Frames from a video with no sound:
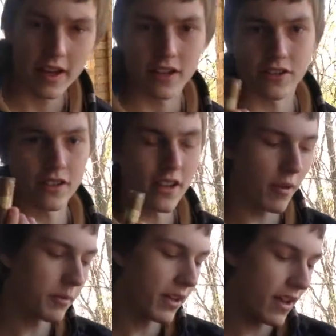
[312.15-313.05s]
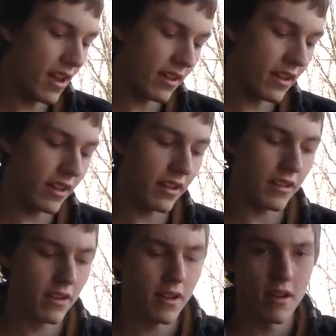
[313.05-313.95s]
Here's a Nub, Connecticut.
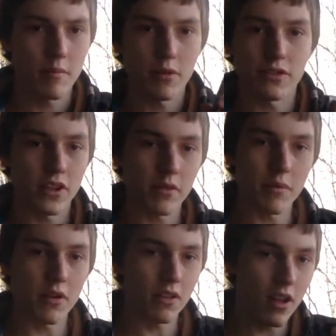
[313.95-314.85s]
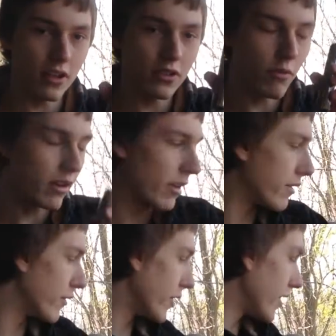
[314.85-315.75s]
Perdomo, lot
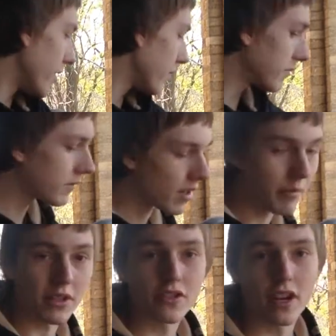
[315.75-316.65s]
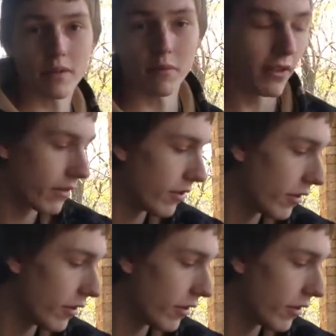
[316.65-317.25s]
23. I'm going to try to move